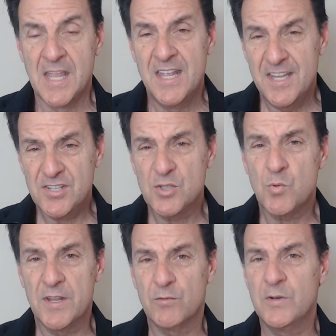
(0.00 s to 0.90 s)
This is
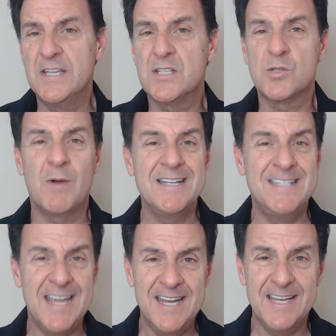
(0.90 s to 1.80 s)
one of the reasons why
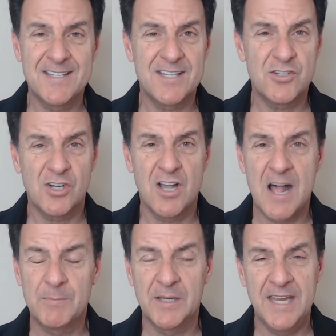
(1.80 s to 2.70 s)
dating is such a
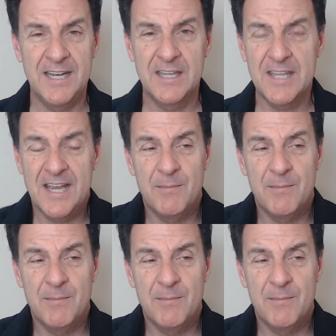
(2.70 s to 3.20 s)
complicated thing.